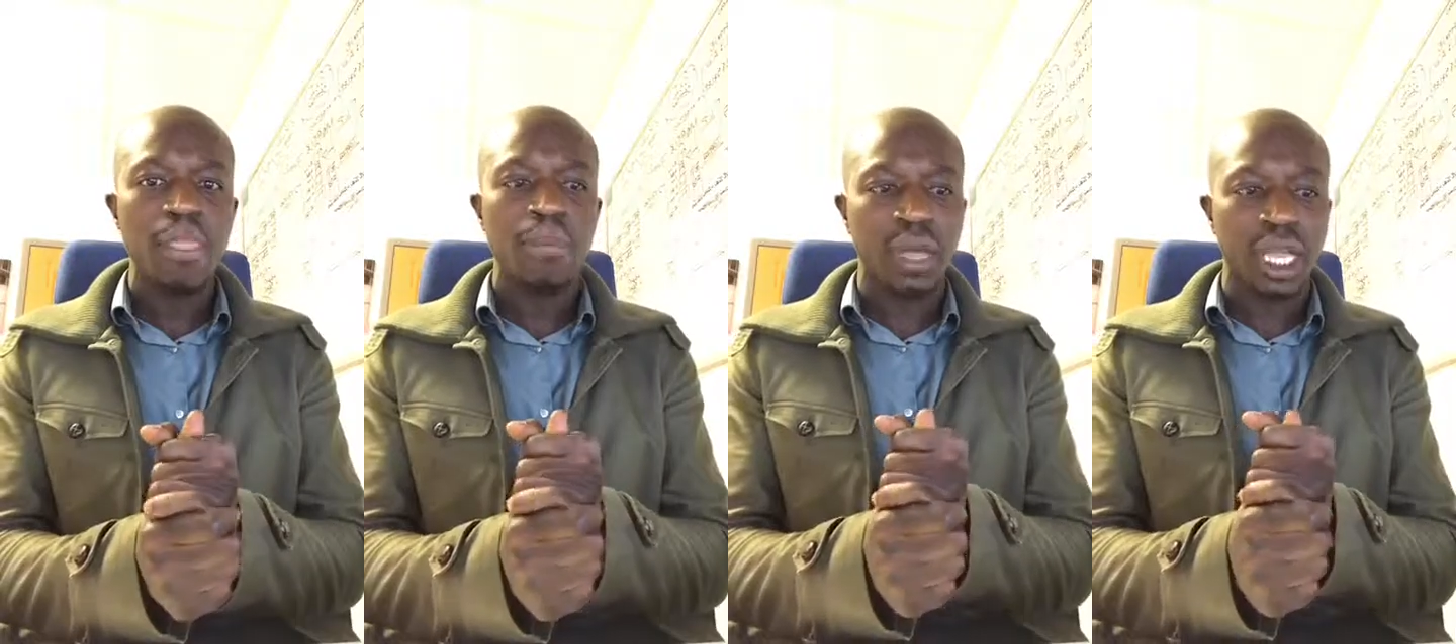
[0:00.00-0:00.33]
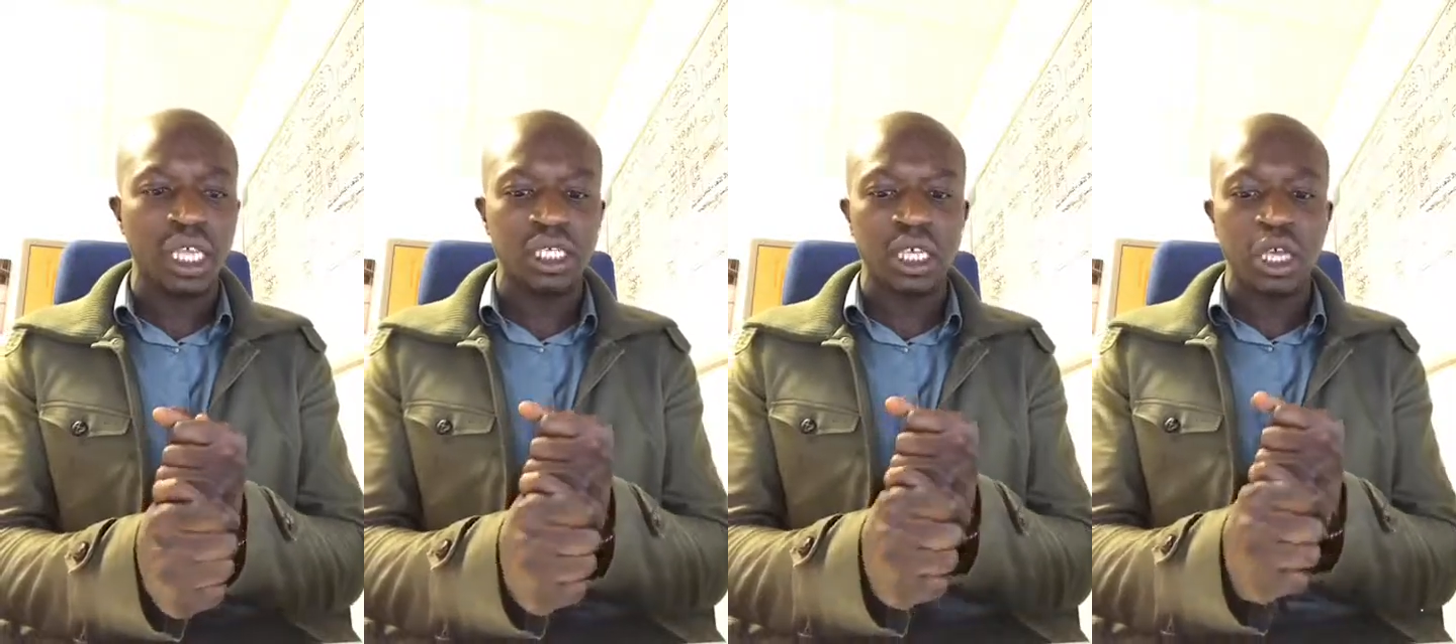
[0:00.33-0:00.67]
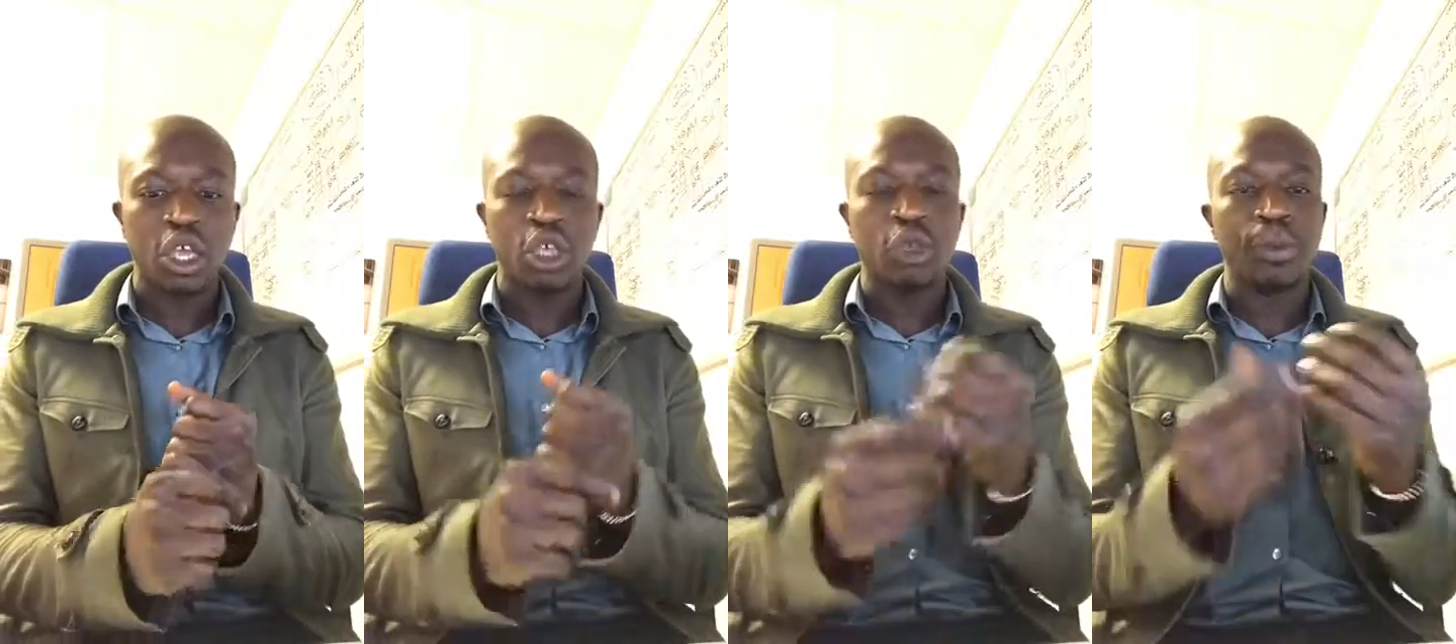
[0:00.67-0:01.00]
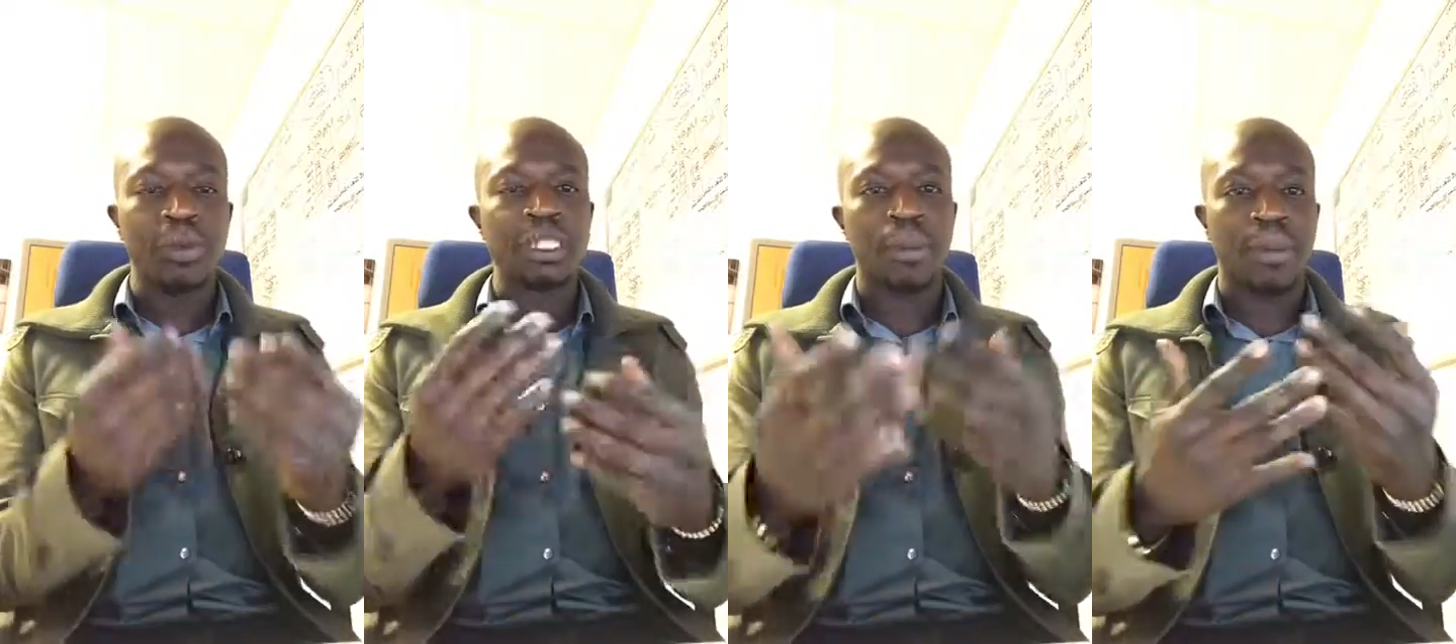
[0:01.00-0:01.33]
because you'd
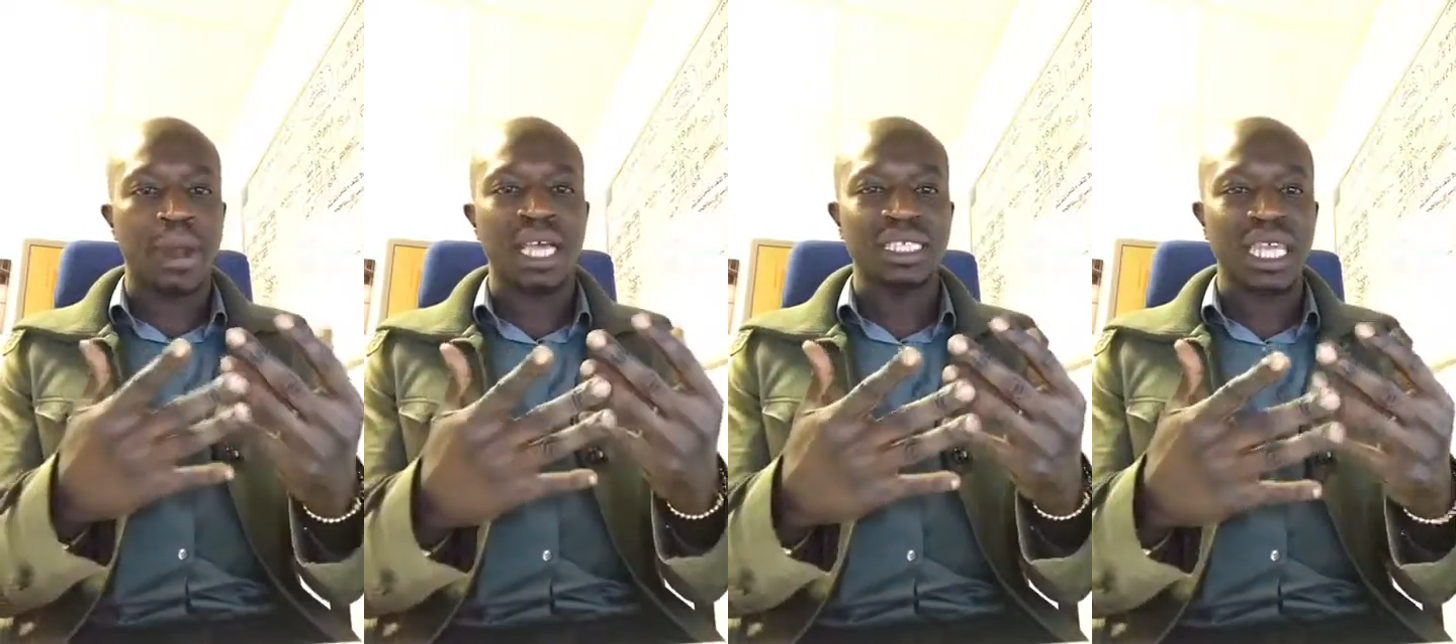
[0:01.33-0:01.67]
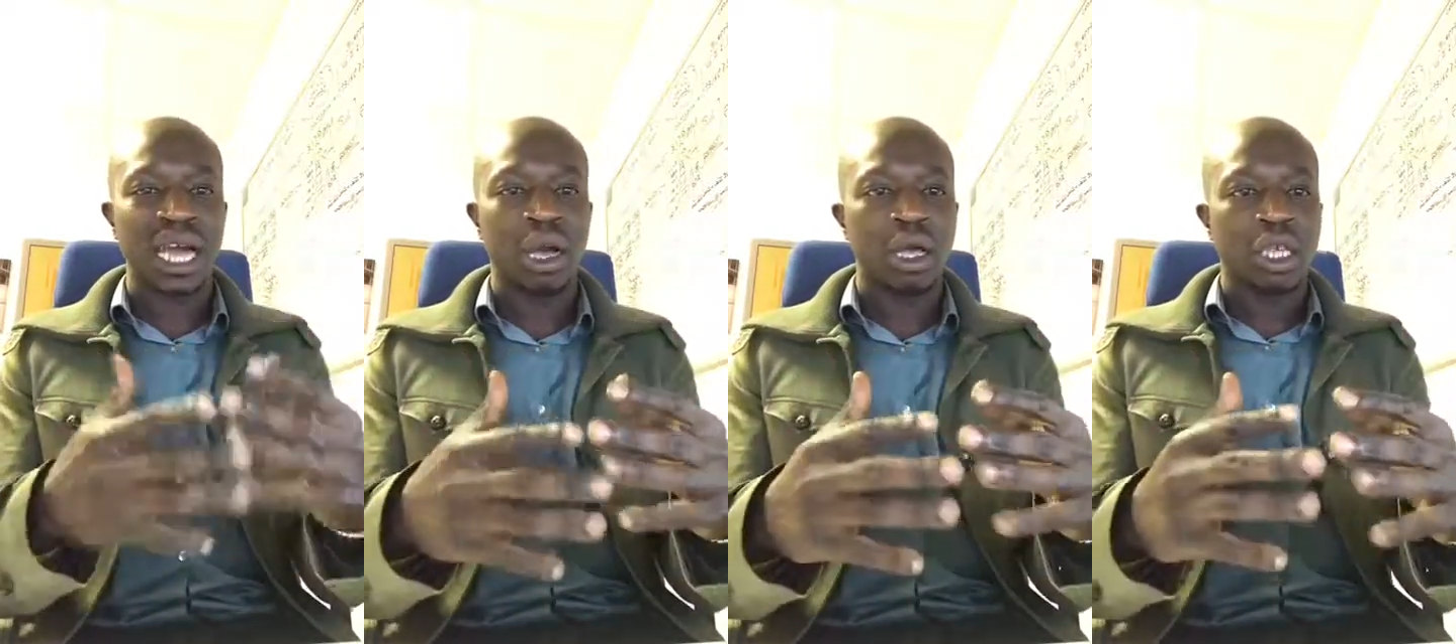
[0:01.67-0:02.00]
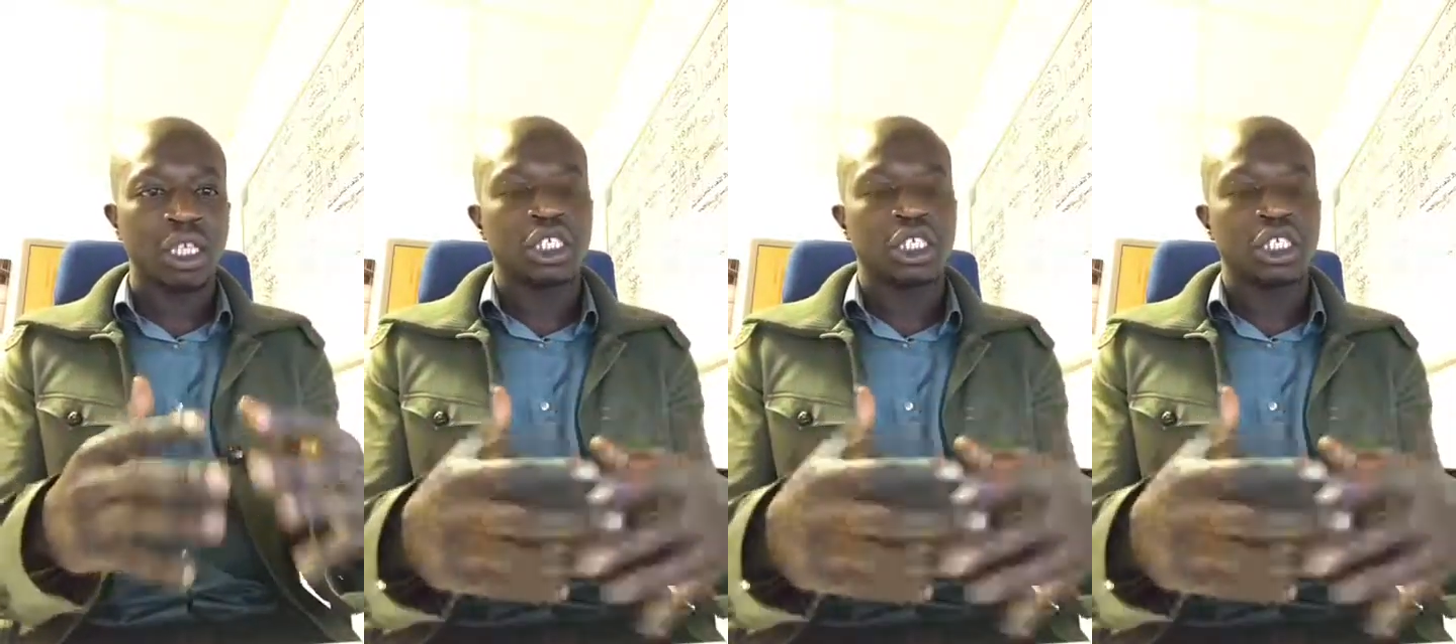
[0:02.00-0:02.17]
be surprised how